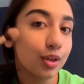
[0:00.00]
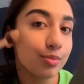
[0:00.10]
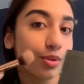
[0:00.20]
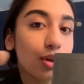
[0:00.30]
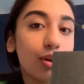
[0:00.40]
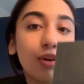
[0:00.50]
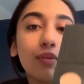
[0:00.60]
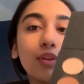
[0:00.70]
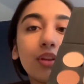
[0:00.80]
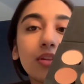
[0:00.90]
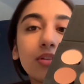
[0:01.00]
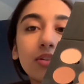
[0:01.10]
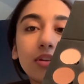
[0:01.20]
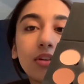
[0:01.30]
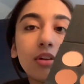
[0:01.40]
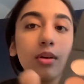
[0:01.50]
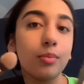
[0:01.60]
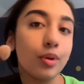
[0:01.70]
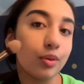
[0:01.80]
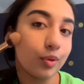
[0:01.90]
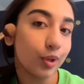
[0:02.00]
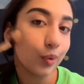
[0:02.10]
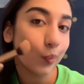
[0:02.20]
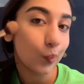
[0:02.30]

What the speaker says: I'm starting off with this brown right here.